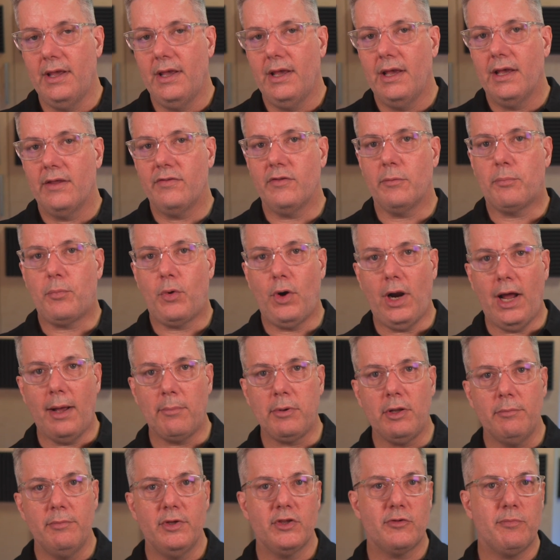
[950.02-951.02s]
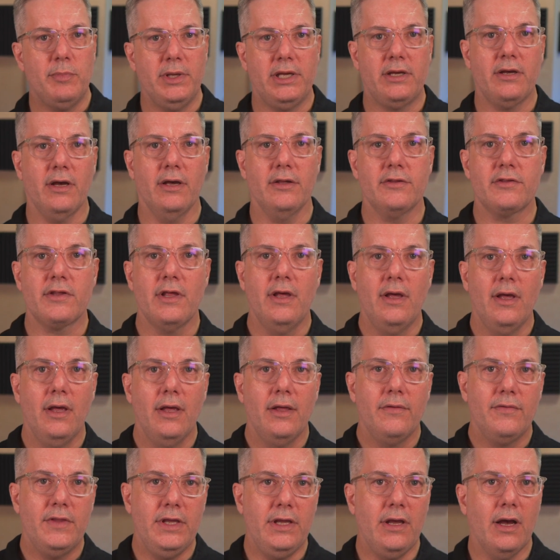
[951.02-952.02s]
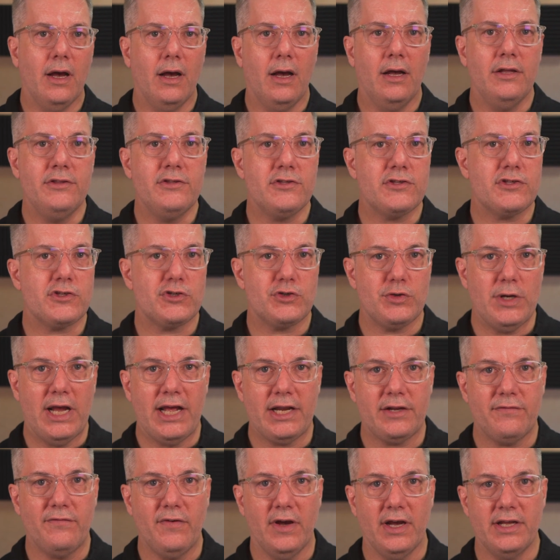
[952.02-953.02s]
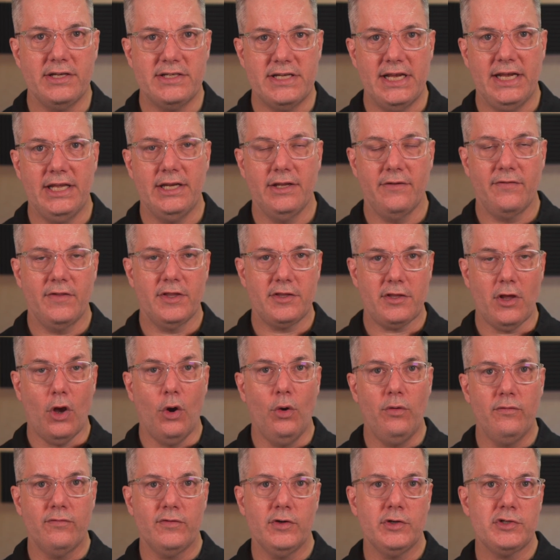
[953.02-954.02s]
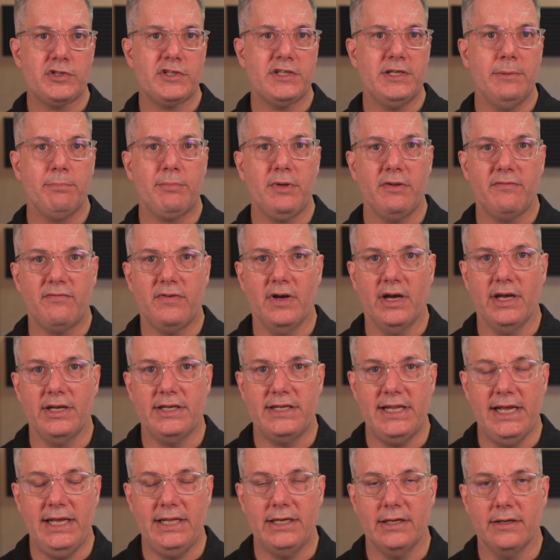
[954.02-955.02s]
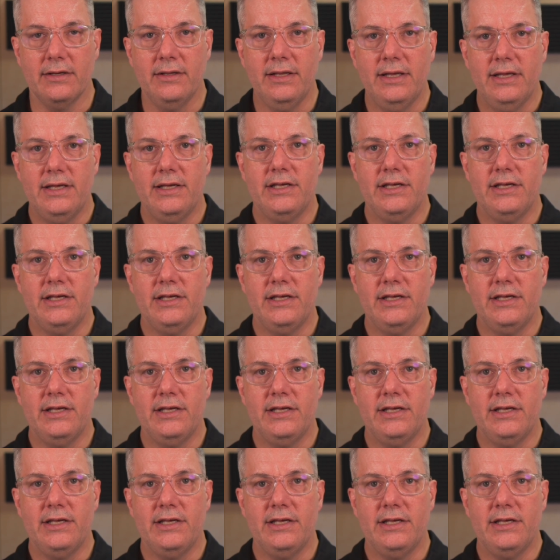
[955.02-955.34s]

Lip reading: And the problem is because the unstratified data, the oversimplified data,